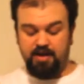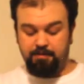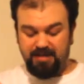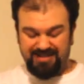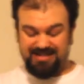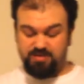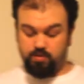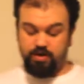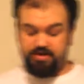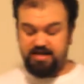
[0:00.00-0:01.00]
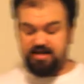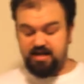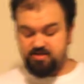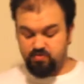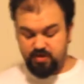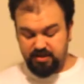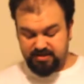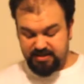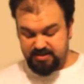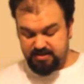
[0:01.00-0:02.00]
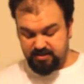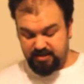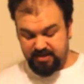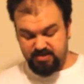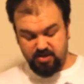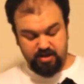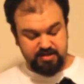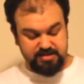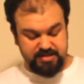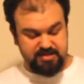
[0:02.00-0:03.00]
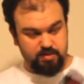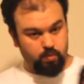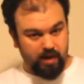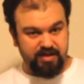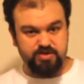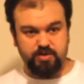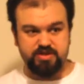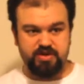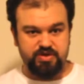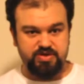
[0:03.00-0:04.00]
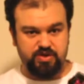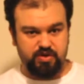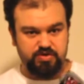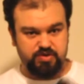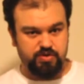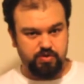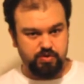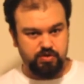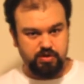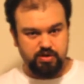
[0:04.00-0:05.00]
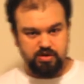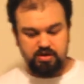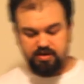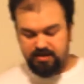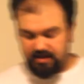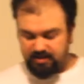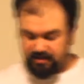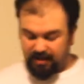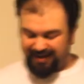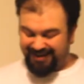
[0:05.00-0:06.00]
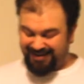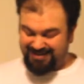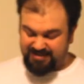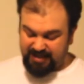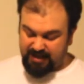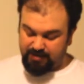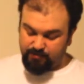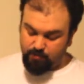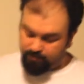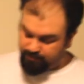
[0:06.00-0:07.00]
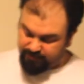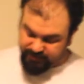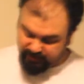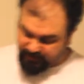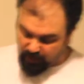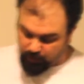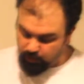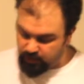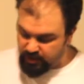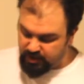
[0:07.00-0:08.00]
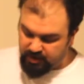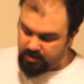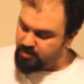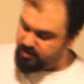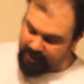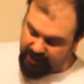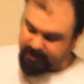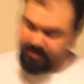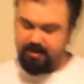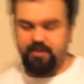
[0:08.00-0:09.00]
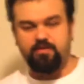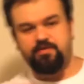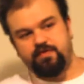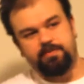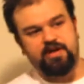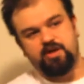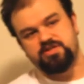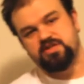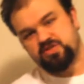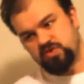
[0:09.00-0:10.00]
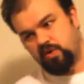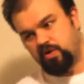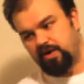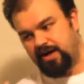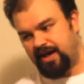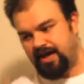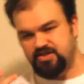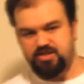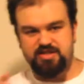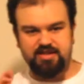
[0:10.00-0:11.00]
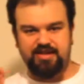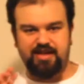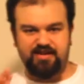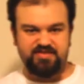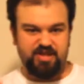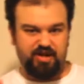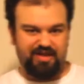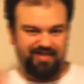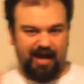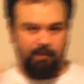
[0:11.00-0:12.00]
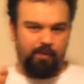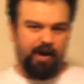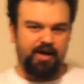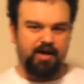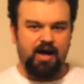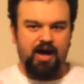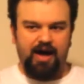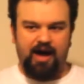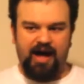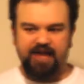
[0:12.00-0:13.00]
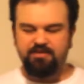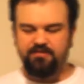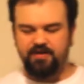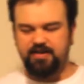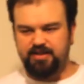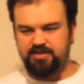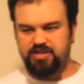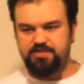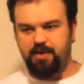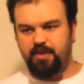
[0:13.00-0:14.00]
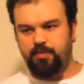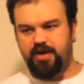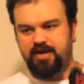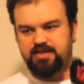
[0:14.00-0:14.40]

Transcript: But this works. It's really decent. It's got a decent weight to it, so it's not too thing. I can understand the whole gun, and then we flip it goes into sword. It's just they've designed it that way. I have a feeling just by the way